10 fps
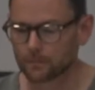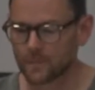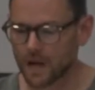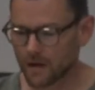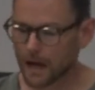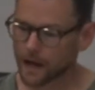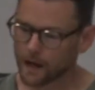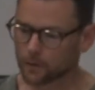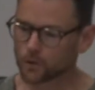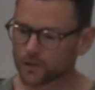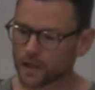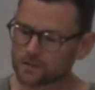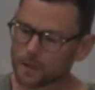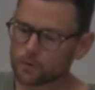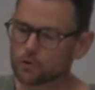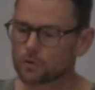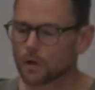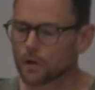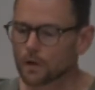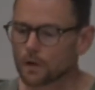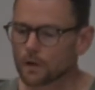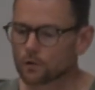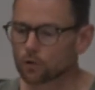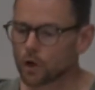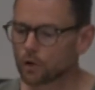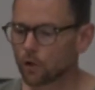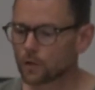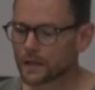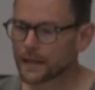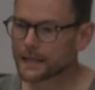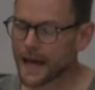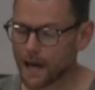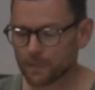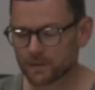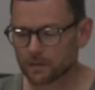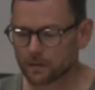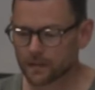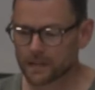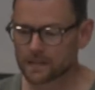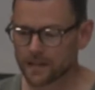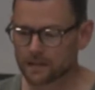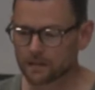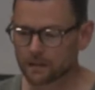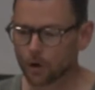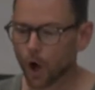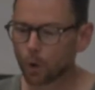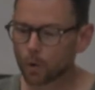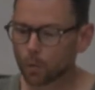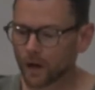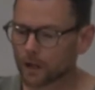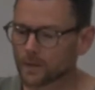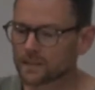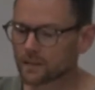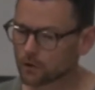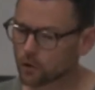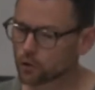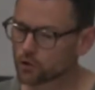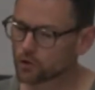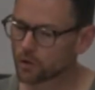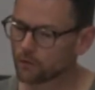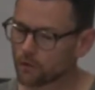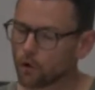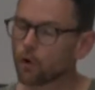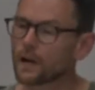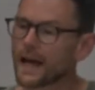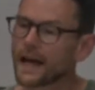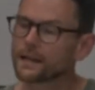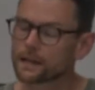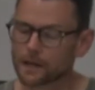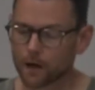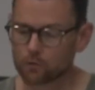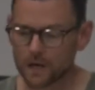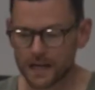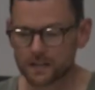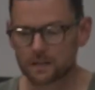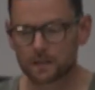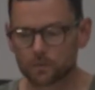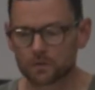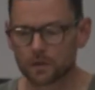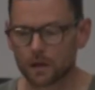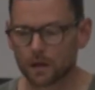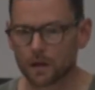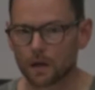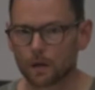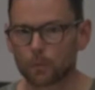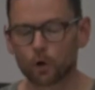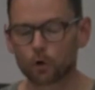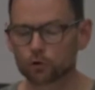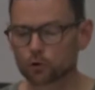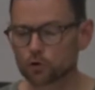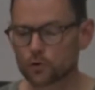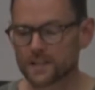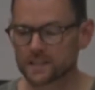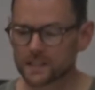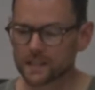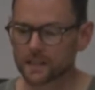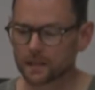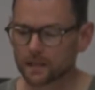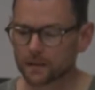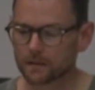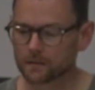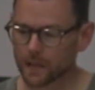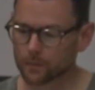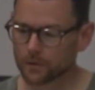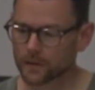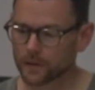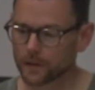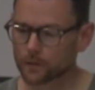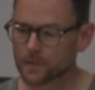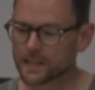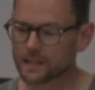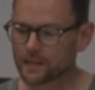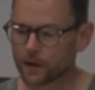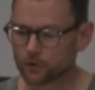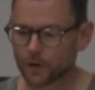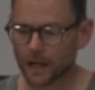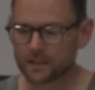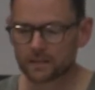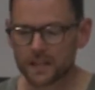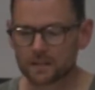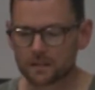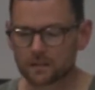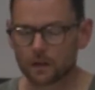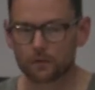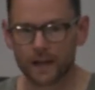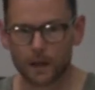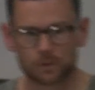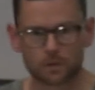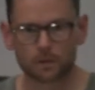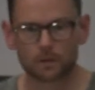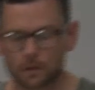The avant-garde was an attempt to not only inhabit the intense and overwhelming dissolution of all handed-down relationships, but also critique the temporary re-territorializations of capital,